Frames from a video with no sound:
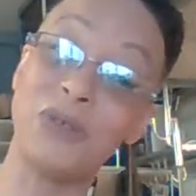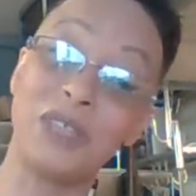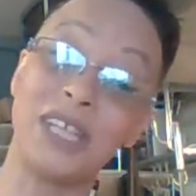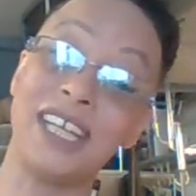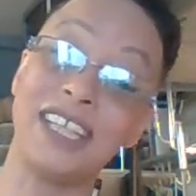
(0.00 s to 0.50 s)

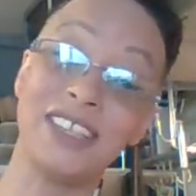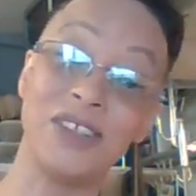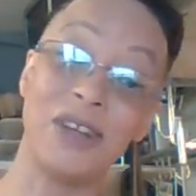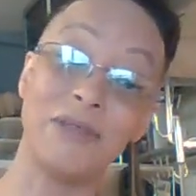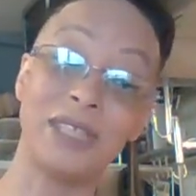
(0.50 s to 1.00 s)
taking the
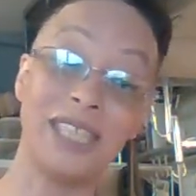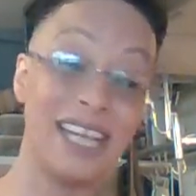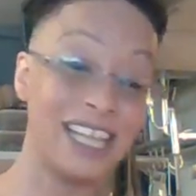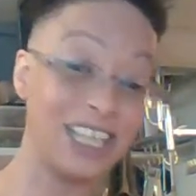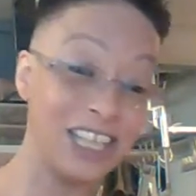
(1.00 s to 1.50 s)
time to
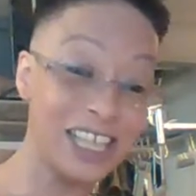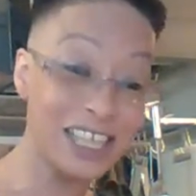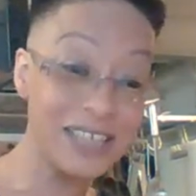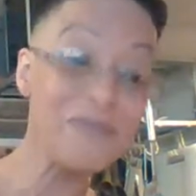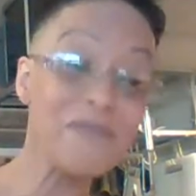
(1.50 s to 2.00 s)
take a
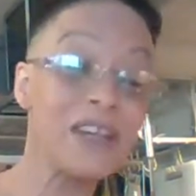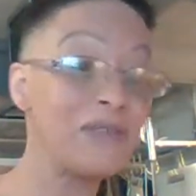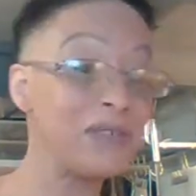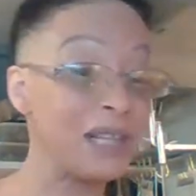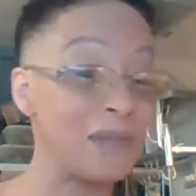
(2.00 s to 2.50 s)
look. I
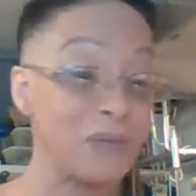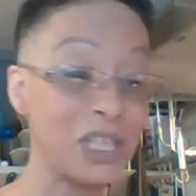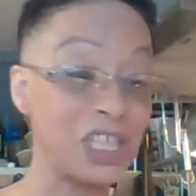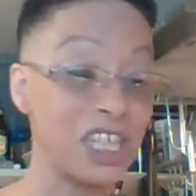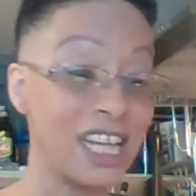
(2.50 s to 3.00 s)
really
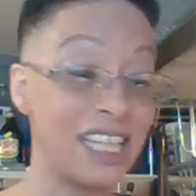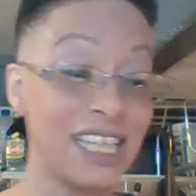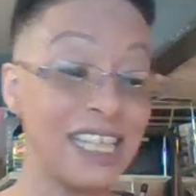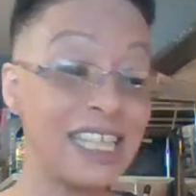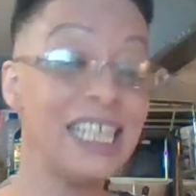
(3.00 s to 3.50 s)
appreciate
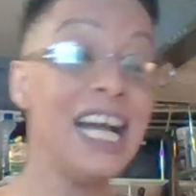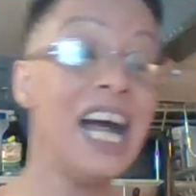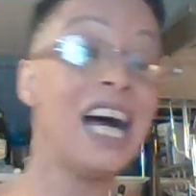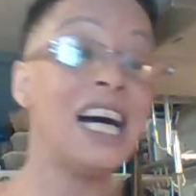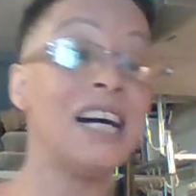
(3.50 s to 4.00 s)
it.
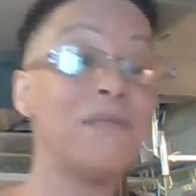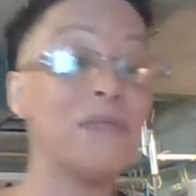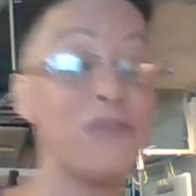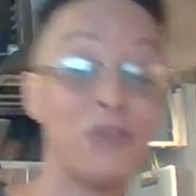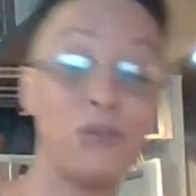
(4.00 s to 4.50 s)

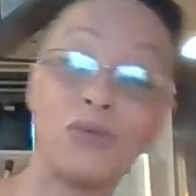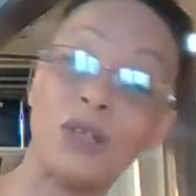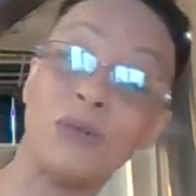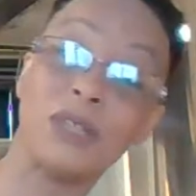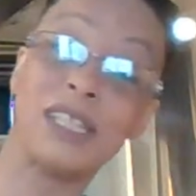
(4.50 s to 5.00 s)
If you
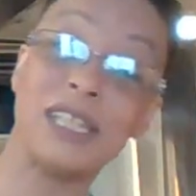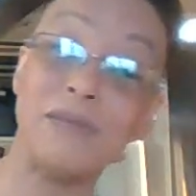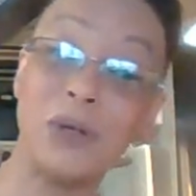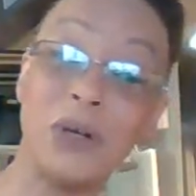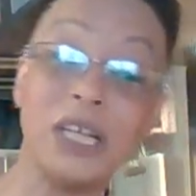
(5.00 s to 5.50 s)
do want to see
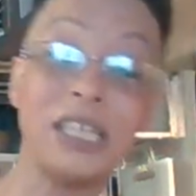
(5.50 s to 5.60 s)
more,